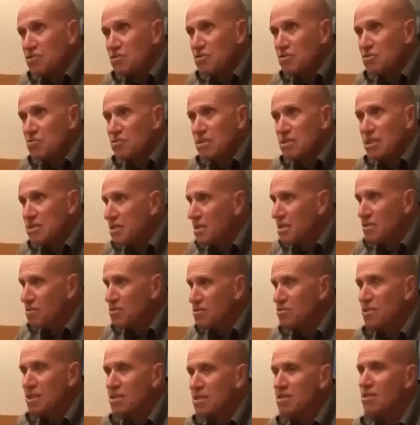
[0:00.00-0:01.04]
forced to do that,
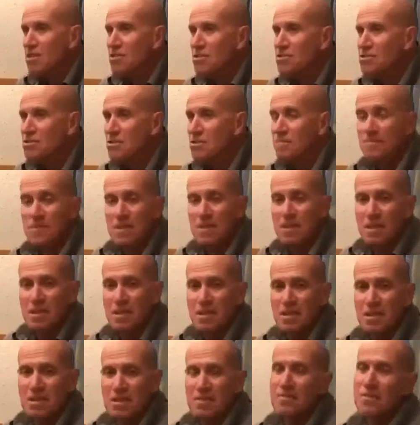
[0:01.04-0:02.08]
otherwise you get lost.
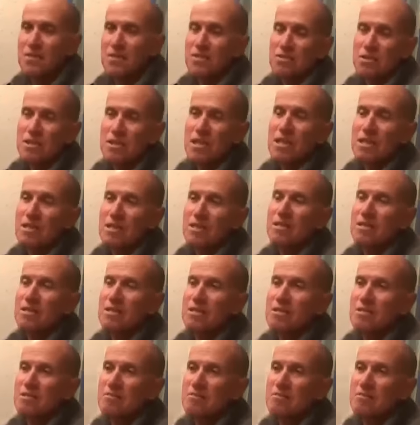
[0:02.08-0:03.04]
So they